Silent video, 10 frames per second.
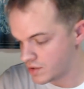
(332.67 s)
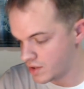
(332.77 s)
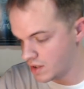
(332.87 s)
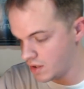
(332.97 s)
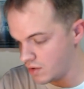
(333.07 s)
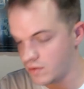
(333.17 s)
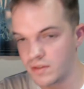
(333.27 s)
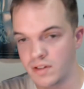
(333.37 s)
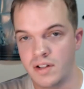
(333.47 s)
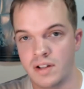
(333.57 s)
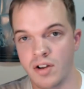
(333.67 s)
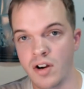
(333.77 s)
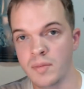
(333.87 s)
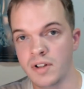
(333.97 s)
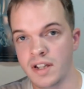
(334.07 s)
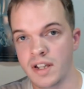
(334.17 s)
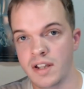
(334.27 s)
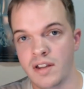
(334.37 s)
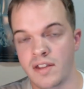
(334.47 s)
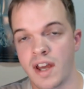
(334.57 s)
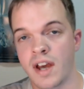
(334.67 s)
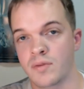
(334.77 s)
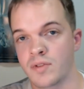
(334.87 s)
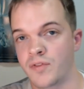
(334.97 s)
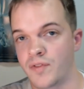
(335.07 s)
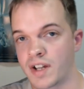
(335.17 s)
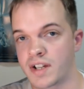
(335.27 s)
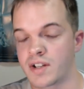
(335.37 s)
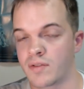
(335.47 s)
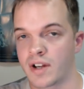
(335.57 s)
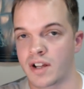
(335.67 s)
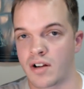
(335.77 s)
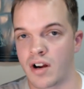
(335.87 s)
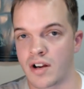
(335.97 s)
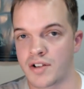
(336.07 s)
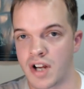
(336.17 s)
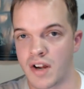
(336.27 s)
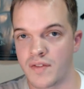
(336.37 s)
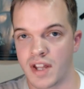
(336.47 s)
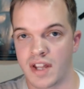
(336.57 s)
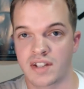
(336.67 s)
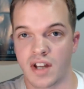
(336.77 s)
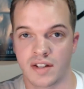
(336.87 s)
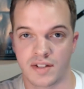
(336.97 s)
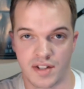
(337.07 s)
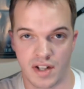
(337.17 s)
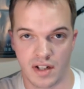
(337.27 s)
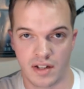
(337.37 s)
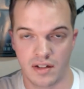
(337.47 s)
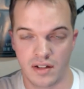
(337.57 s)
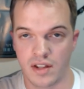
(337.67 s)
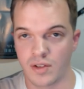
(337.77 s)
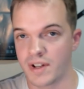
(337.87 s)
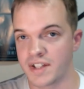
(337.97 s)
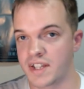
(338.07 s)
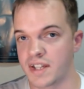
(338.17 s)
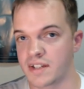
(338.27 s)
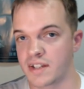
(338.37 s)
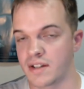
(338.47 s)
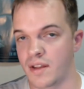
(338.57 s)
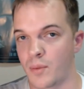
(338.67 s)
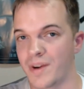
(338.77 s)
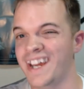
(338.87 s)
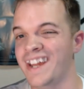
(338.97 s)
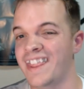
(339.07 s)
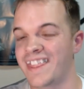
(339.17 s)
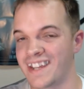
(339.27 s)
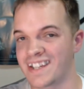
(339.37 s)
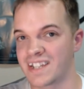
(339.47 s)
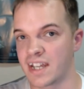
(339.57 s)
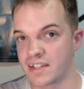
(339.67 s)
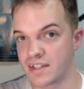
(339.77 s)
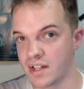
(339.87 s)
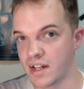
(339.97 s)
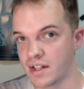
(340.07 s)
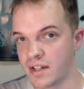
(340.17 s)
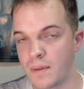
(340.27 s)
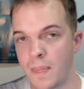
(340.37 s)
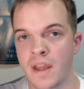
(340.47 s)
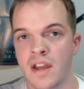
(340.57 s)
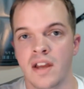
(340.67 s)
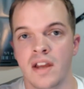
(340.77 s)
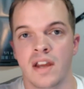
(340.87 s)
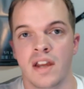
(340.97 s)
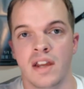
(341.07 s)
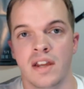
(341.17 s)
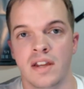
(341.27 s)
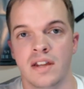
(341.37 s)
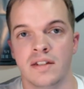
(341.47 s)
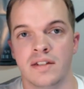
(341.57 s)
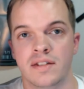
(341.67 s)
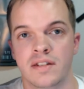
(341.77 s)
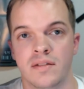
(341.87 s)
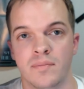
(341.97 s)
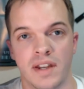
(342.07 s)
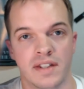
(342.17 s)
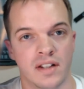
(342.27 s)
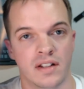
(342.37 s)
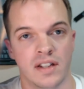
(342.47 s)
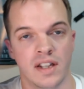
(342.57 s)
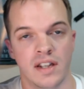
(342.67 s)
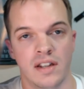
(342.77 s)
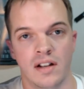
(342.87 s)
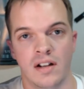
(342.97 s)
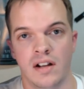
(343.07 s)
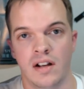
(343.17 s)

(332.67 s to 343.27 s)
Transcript: So normally that will fix a regular hard drive that has gotten stuck. The ways things get the way things get stuck is basically